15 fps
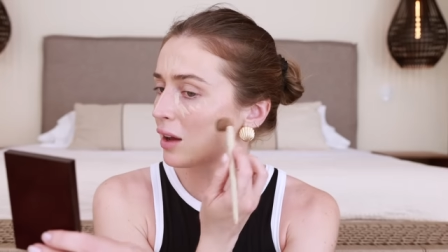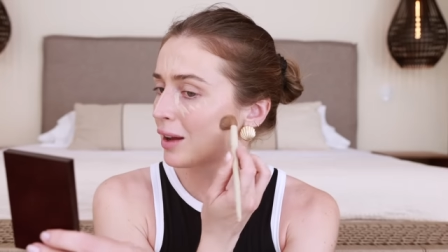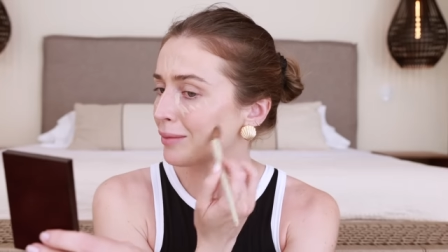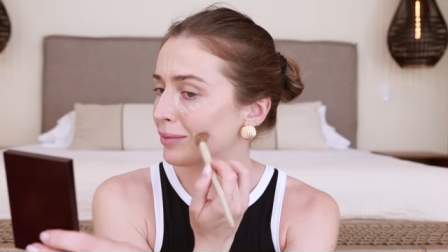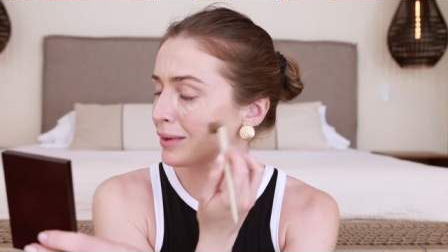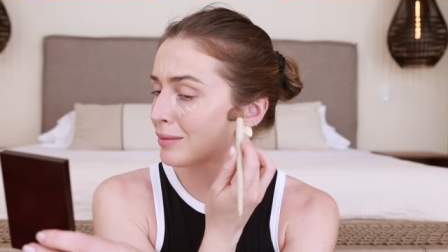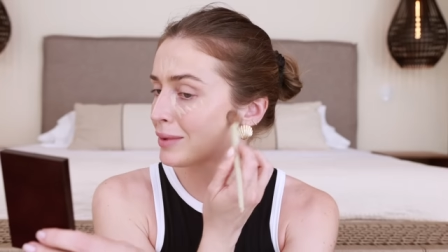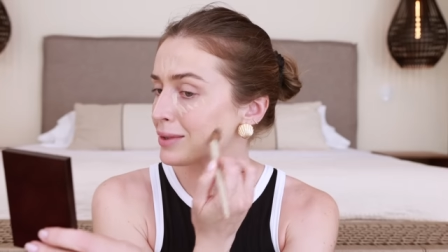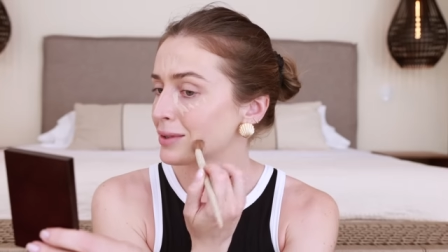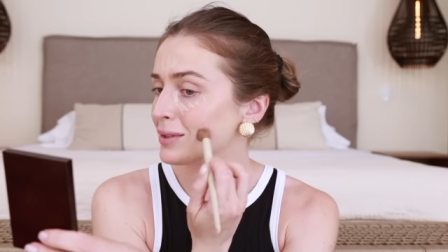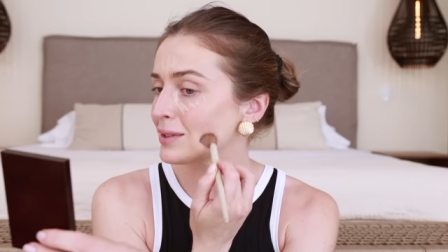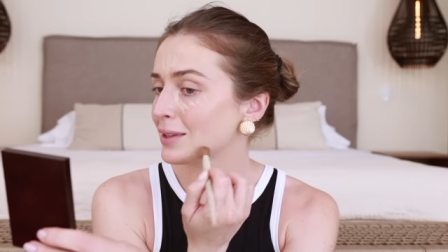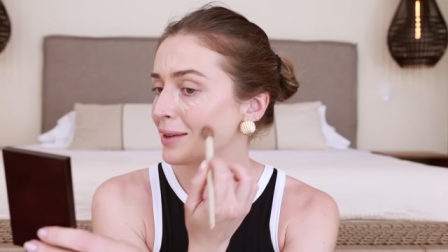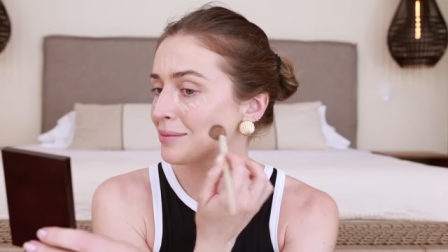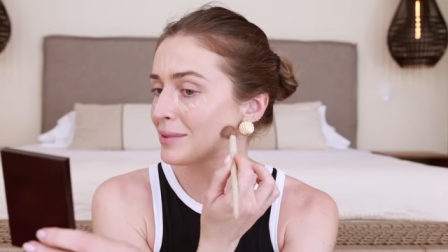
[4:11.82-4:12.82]
I pretty much
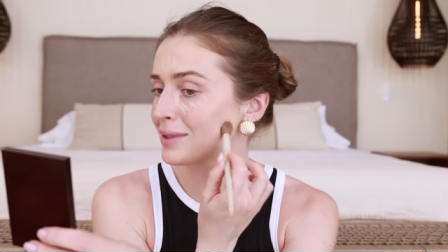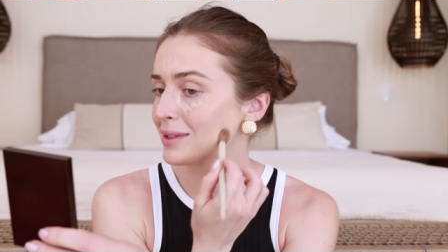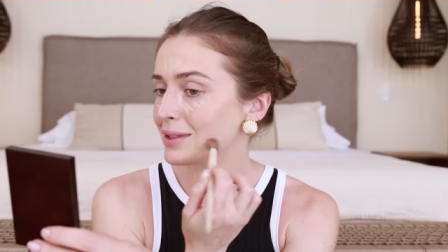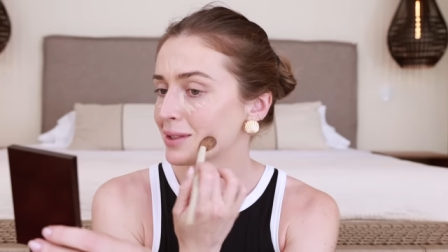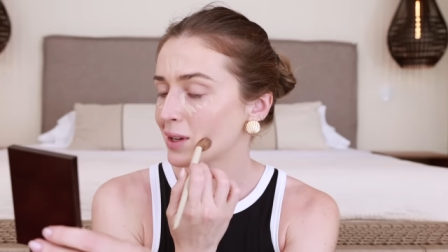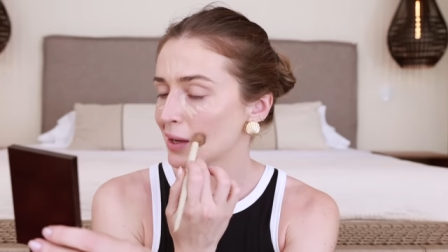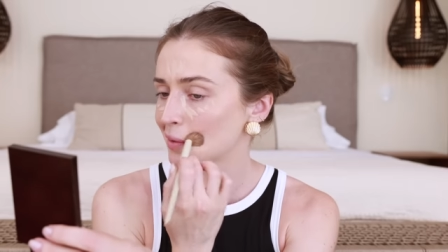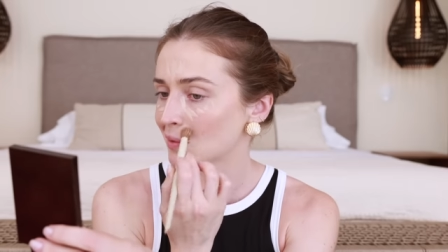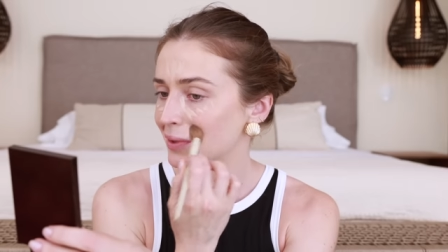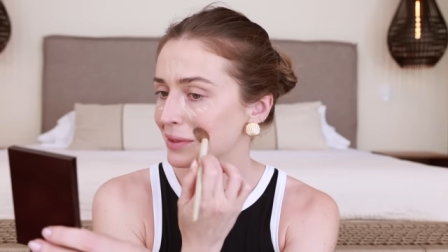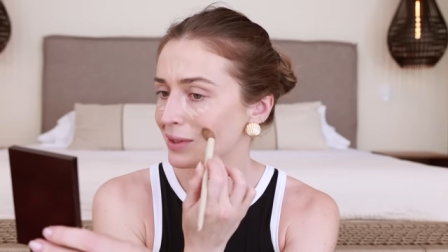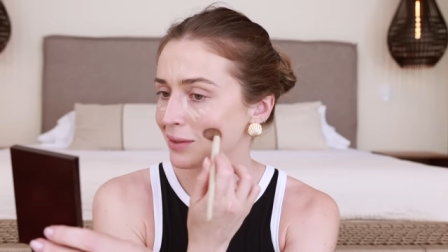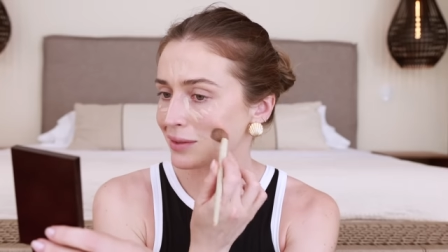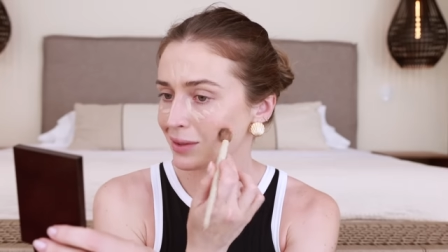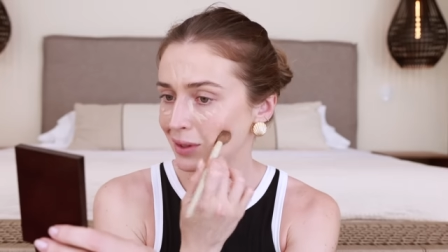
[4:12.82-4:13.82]
just kept it the same
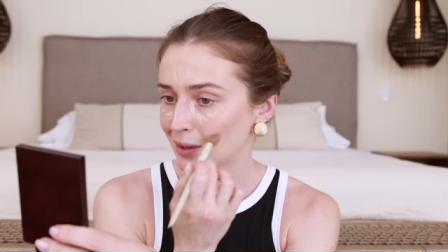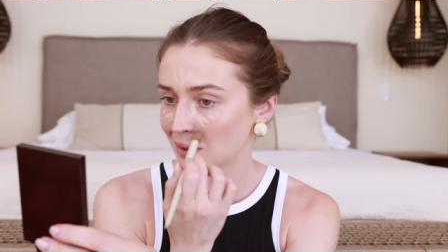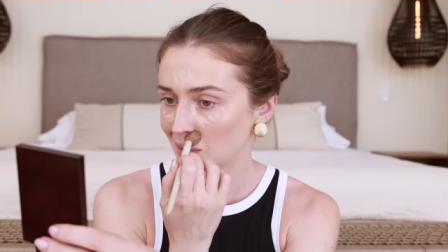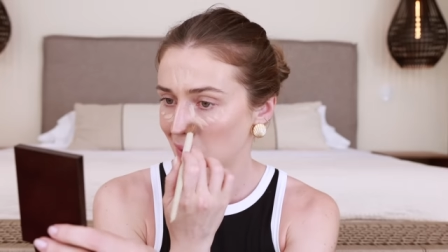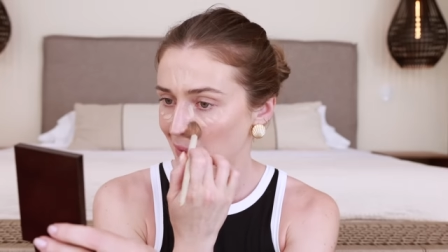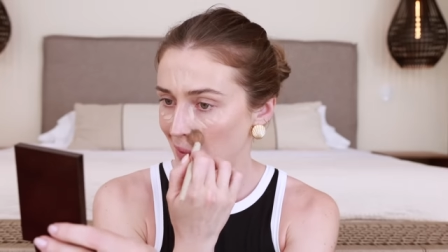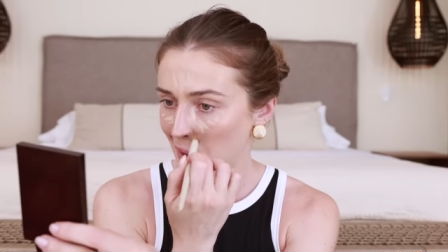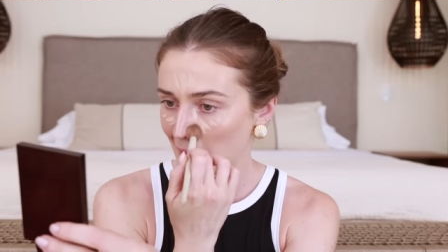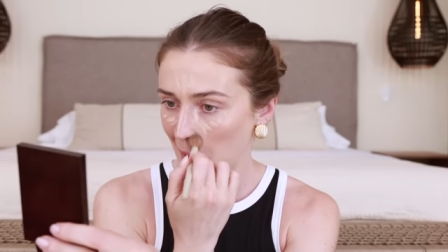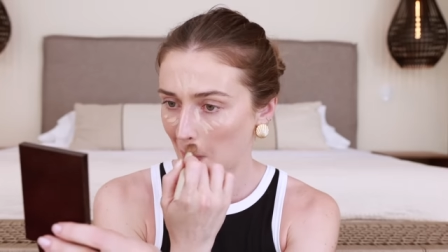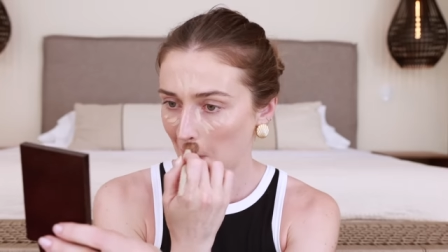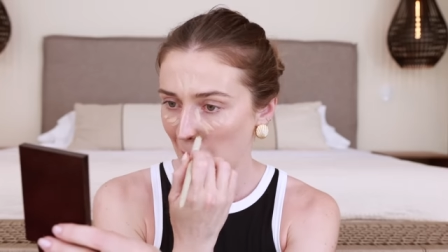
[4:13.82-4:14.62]
because I was like, you know what?